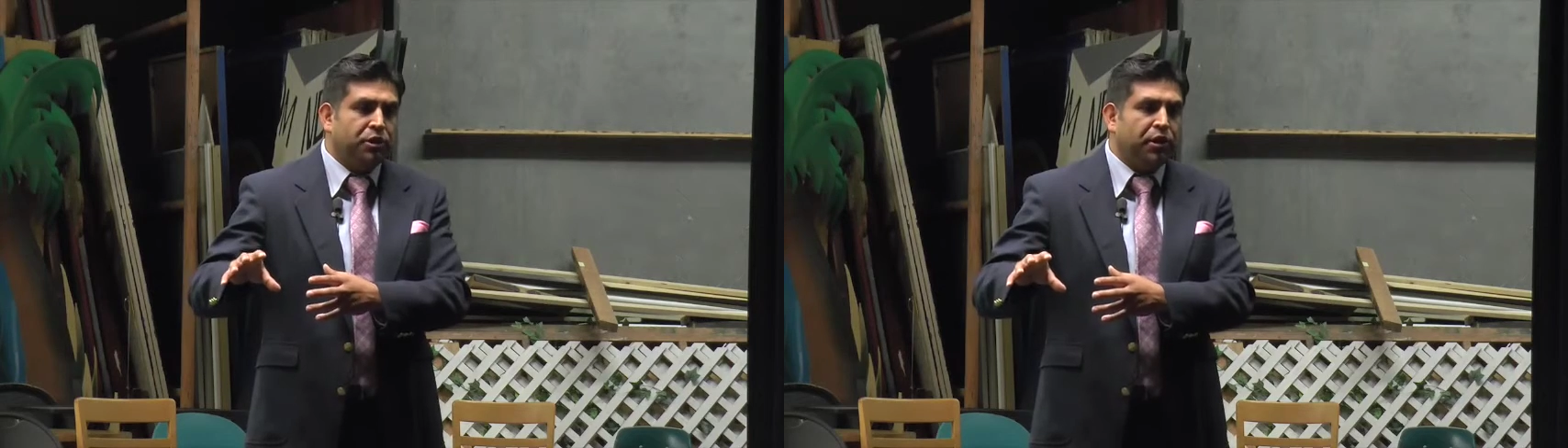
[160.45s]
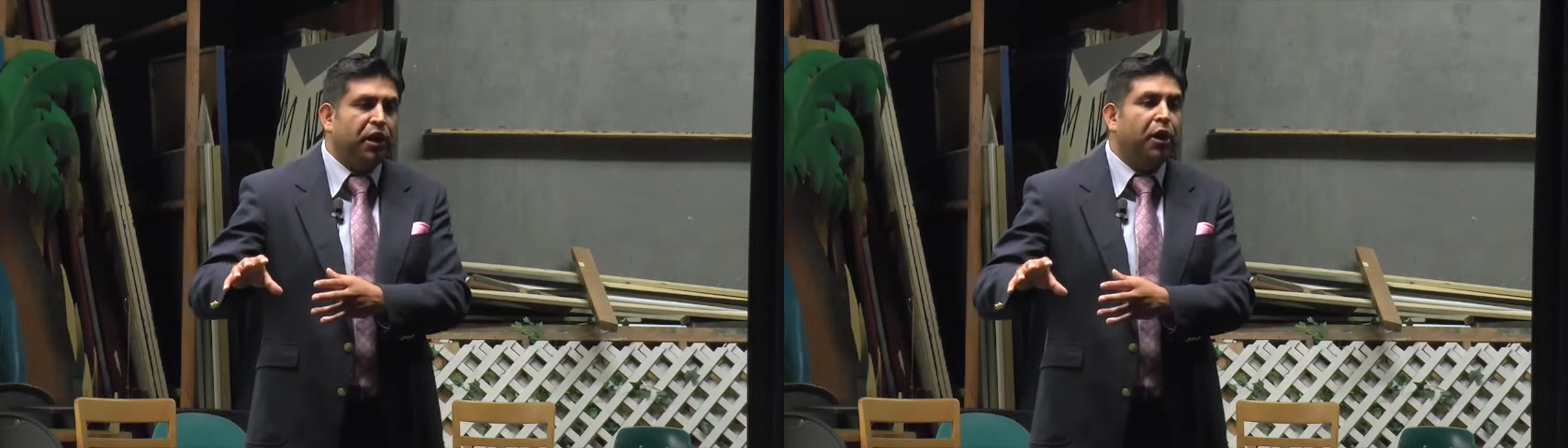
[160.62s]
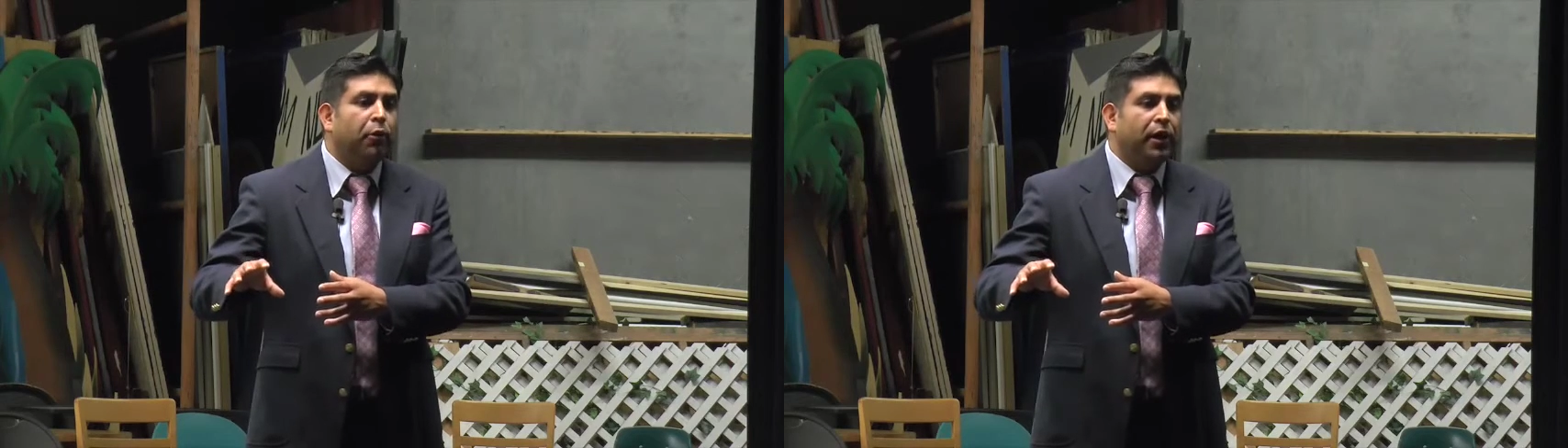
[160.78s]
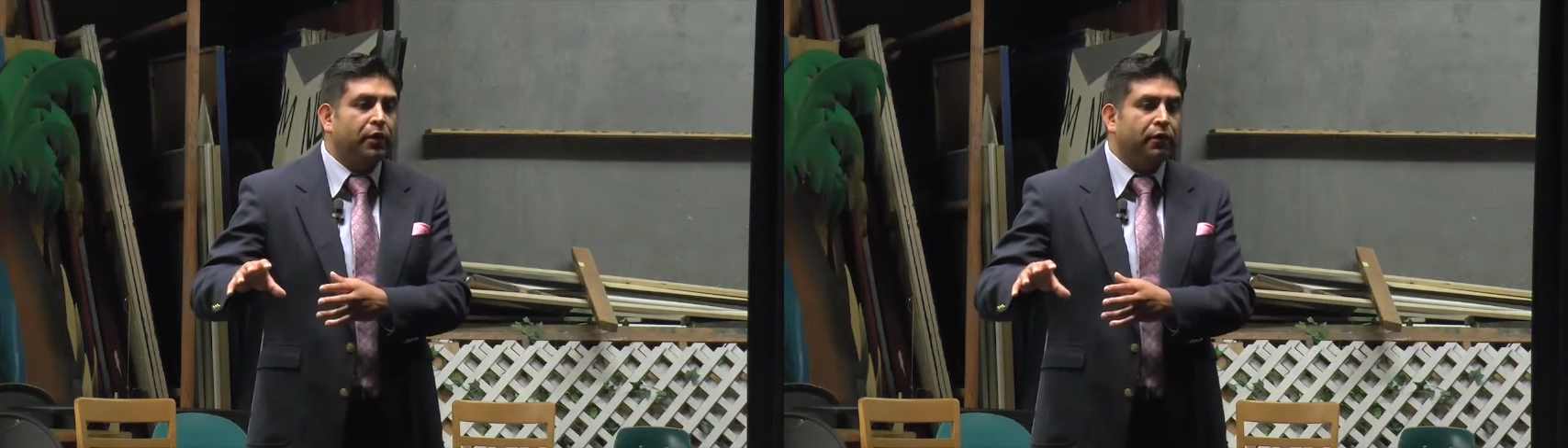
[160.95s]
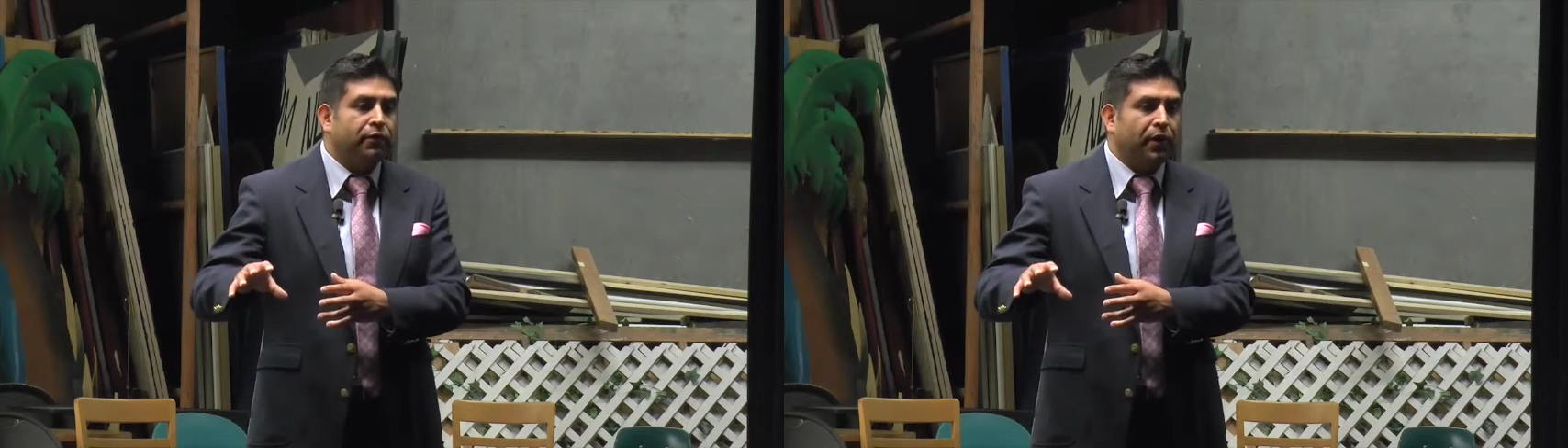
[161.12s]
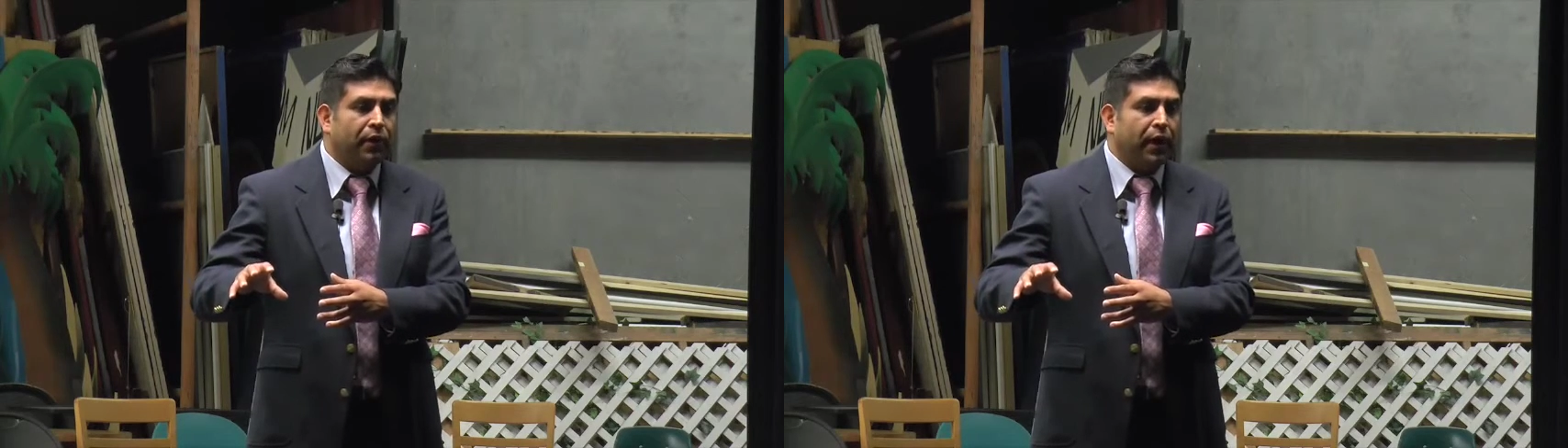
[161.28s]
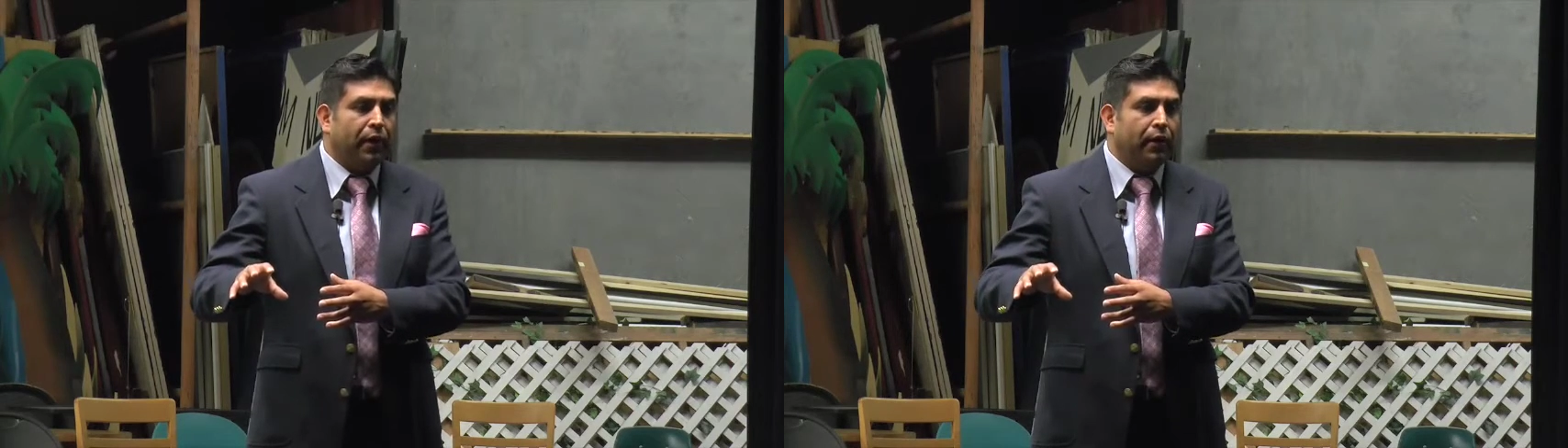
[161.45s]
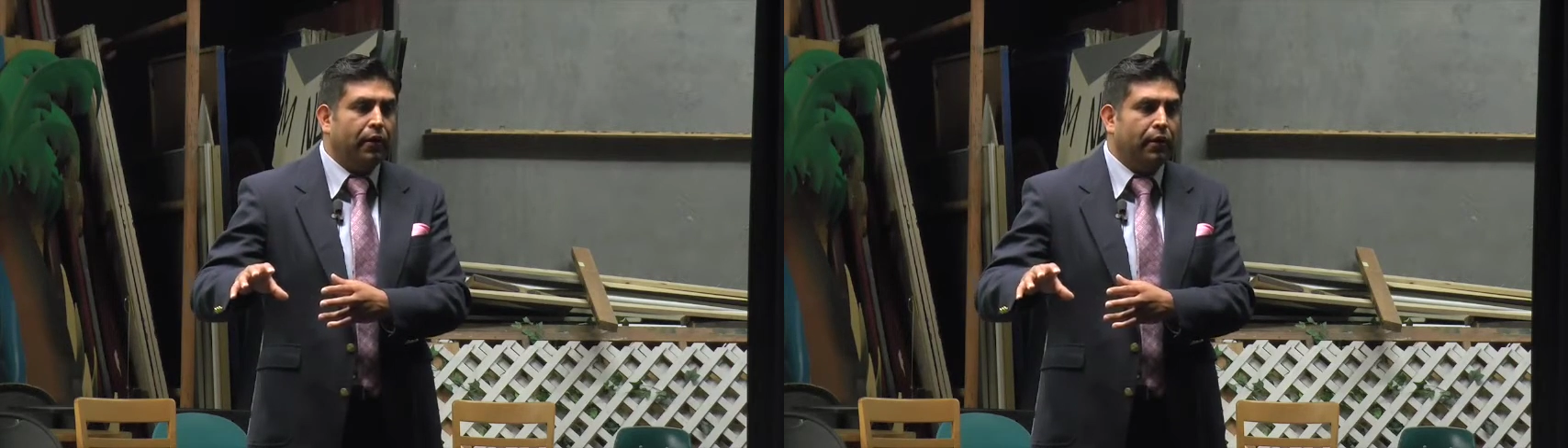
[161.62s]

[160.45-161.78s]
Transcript: the narrative on that.